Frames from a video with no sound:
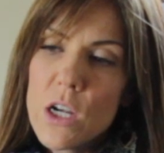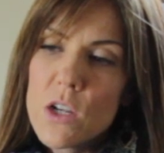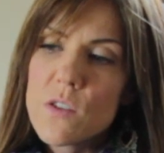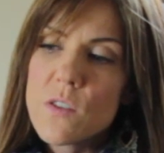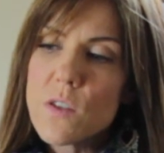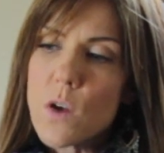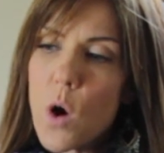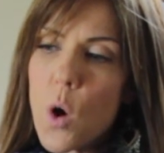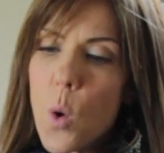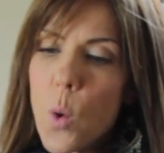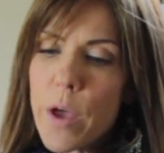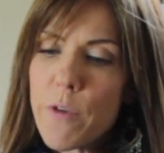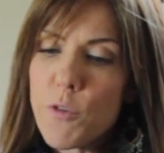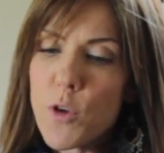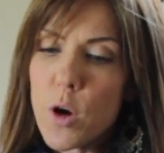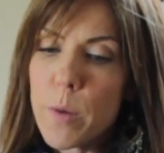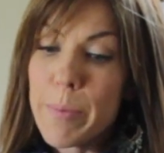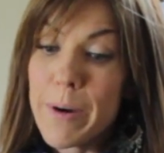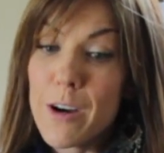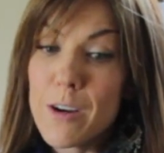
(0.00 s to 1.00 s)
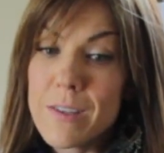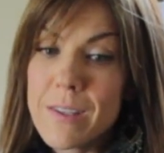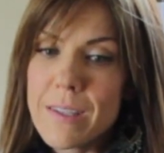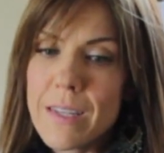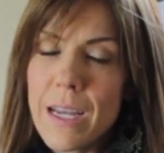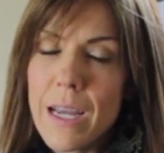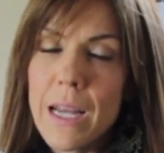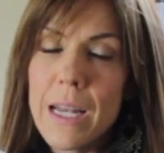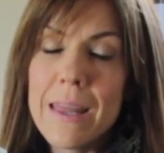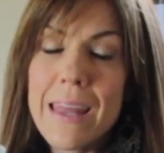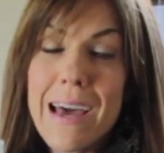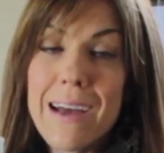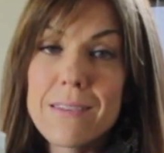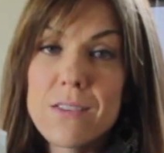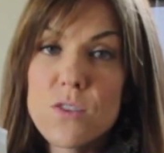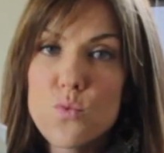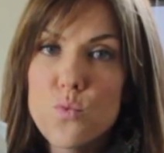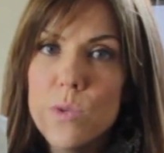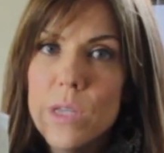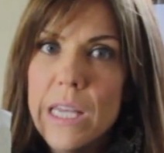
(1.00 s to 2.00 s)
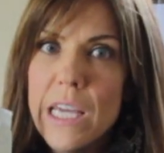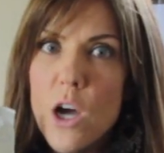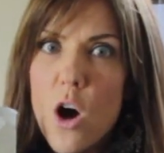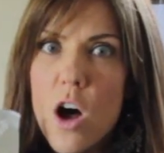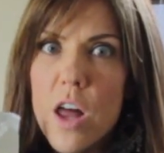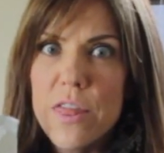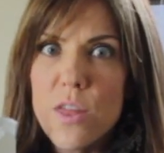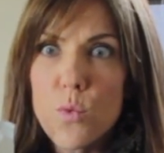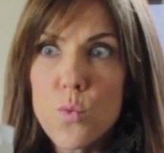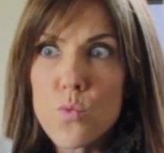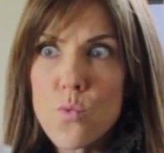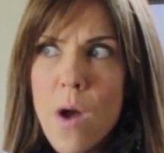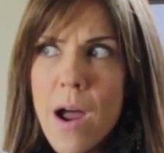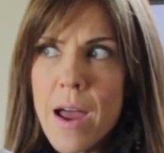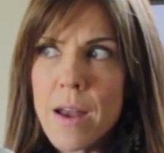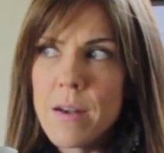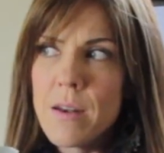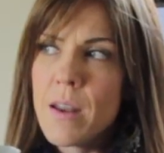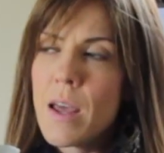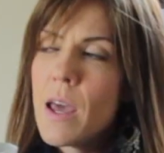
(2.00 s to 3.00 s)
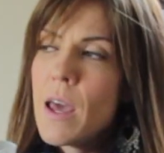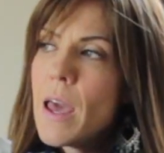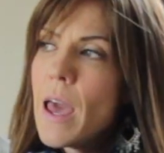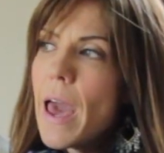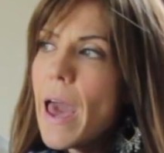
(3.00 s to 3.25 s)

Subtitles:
So if you're a person that's really on the run